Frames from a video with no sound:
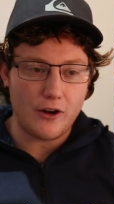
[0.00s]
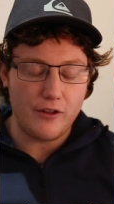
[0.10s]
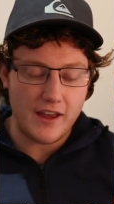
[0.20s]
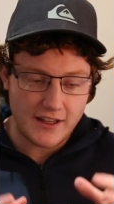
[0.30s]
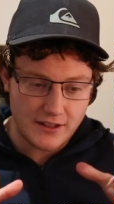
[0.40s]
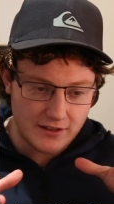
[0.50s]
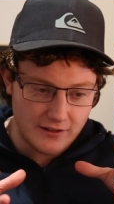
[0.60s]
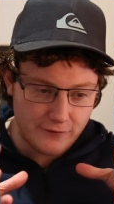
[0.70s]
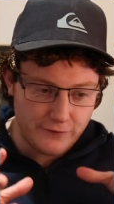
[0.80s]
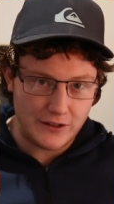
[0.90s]
go there
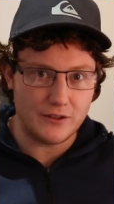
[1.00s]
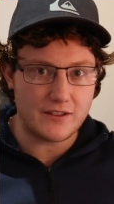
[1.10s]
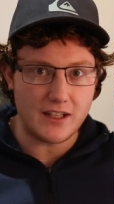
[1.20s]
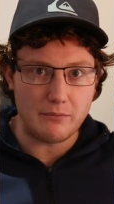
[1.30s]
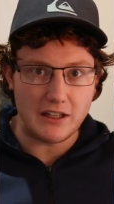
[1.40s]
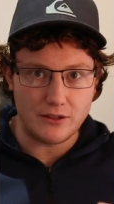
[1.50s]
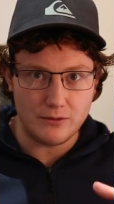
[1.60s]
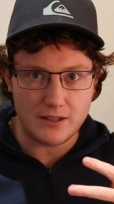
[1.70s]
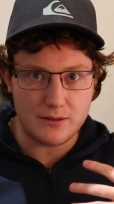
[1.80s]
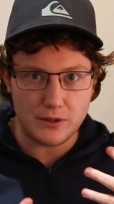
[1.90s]
to feel something,
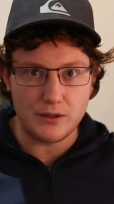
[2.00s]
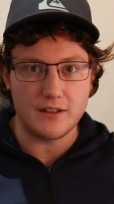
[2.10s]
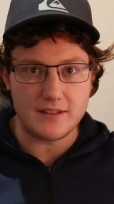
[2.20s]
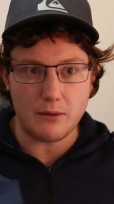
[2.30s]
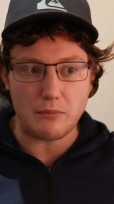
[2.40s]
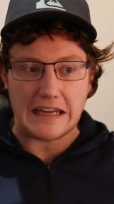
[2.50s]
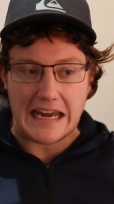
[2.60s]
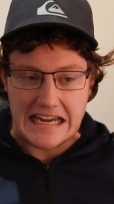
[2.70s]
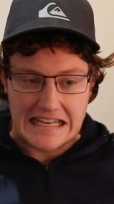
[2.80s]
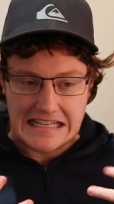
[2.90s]
to experience something.
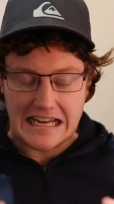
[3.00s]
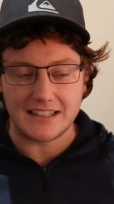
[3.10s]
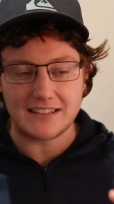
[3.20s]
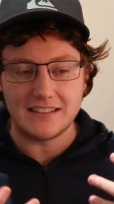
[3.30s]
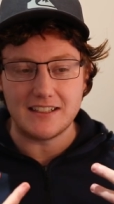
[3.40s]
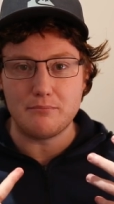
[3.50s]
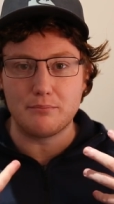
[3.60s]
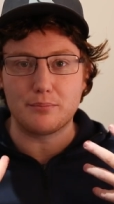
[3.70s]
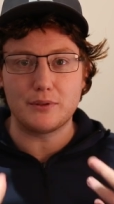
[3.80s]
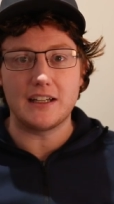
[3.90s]
He doesn't
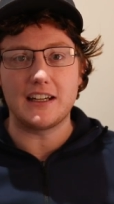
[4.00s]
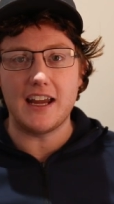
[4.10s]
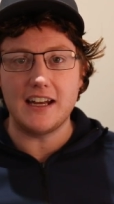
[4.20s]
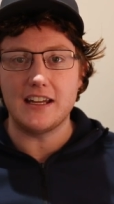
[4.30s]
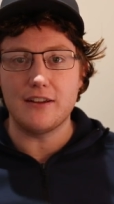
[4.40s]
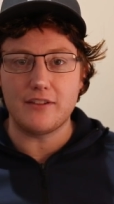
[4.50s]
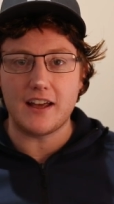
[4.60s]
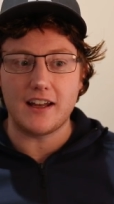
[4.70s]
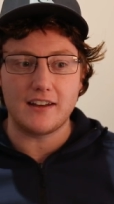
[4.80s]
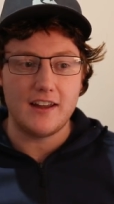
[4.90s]
bring any of
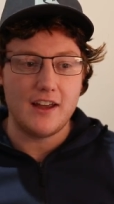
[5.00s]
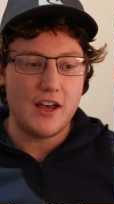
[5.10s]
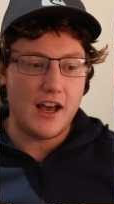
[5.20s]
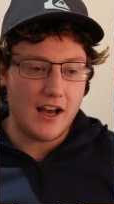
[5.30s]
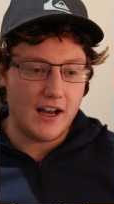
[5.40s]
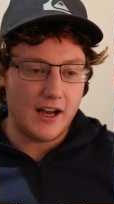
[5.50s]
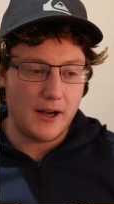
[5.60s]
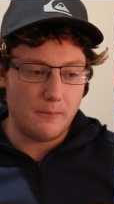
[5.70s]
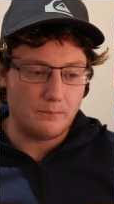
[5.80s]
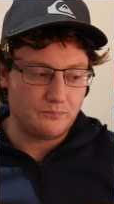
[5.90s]
that
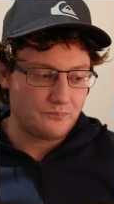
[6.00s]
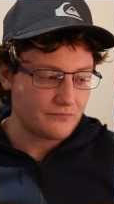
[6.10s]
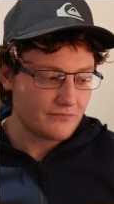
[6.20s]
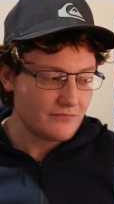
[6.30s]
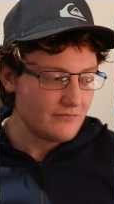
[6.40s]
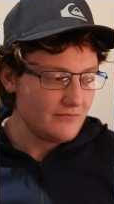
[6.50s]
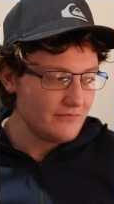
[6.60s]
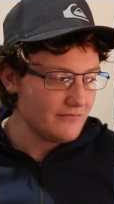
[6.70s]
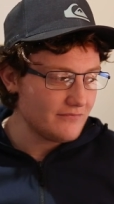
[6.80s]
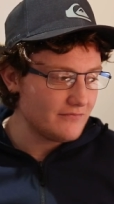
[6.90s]
um,
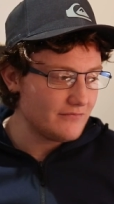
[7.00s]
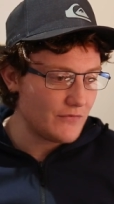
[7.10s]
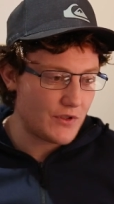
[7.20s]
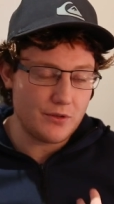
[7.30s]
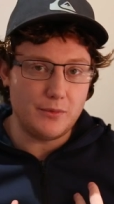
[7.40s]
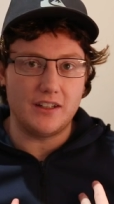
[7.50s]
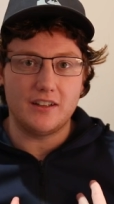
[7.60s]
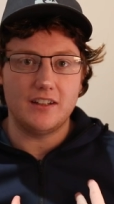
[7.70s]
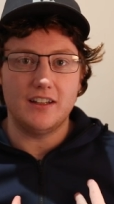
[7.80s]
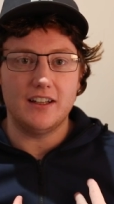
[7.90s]
to me.
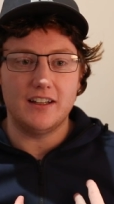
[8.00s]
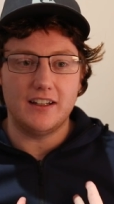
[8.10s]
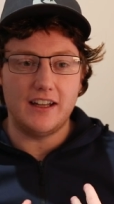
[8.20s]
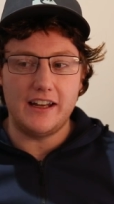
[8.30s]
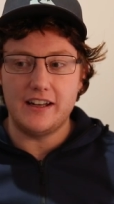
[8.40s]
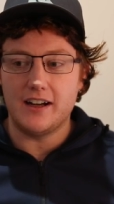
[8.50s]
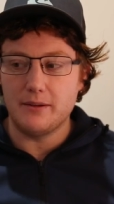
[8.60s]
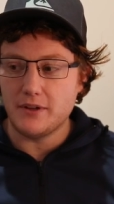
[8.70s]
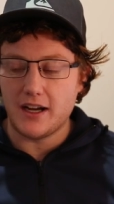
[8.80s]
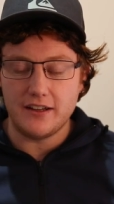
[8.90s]
Uh, and
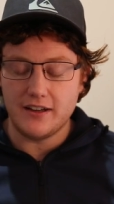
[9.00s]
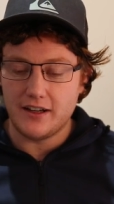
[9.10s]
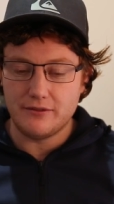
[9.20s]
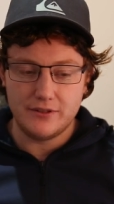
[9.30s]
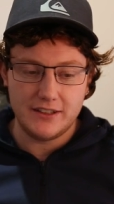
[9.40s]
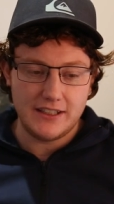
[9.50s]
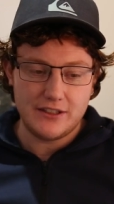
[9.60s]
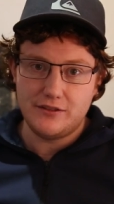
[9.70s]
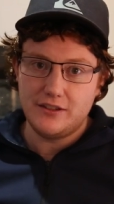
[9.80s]
I'm, I, I really,